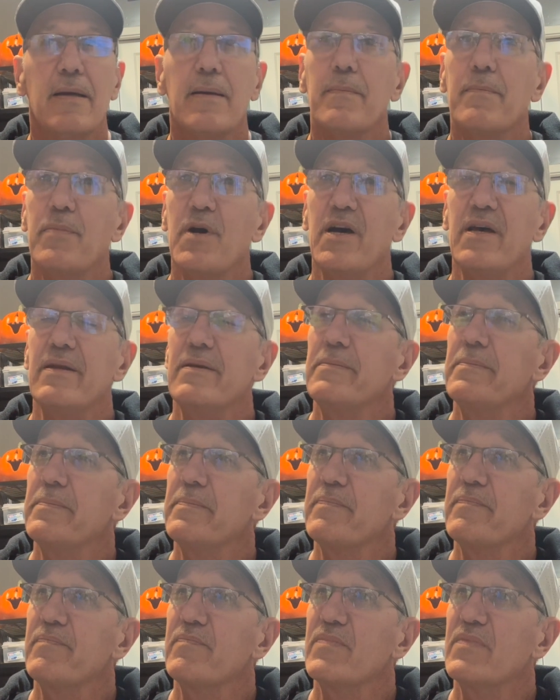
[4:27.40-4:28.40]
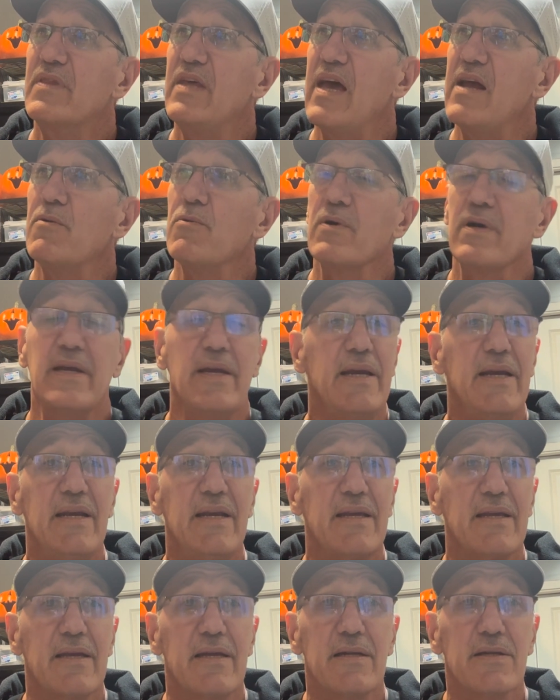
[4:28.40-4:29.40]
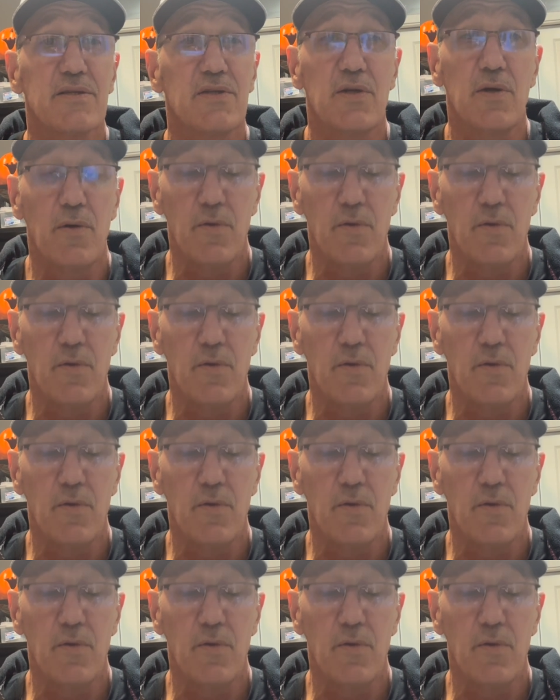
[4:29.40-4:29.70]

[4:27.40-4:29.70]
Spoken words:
but they were eating it so